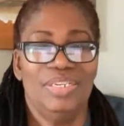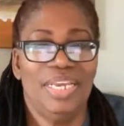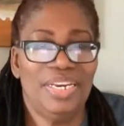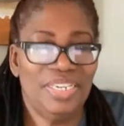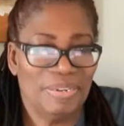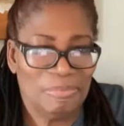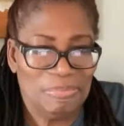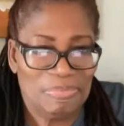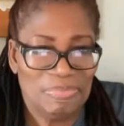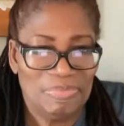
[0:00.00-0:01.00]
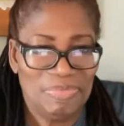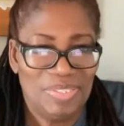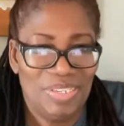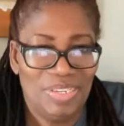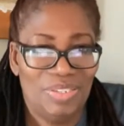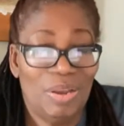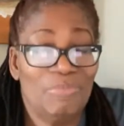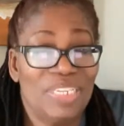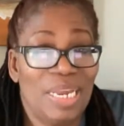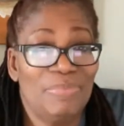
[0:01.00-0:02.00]
Here now,
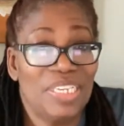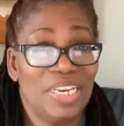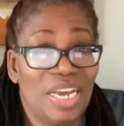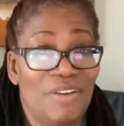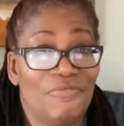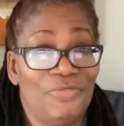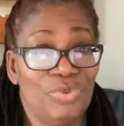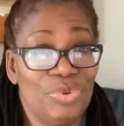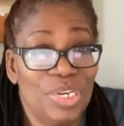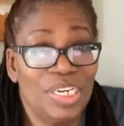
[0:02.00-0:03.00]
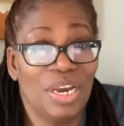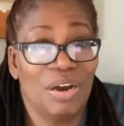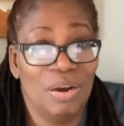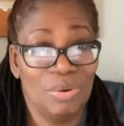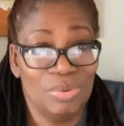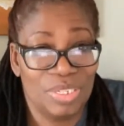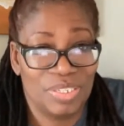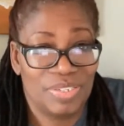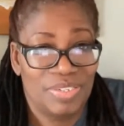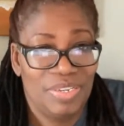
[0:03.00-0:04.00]
sometimes you don't have food in your
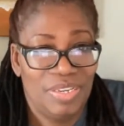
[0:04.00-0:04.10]
house.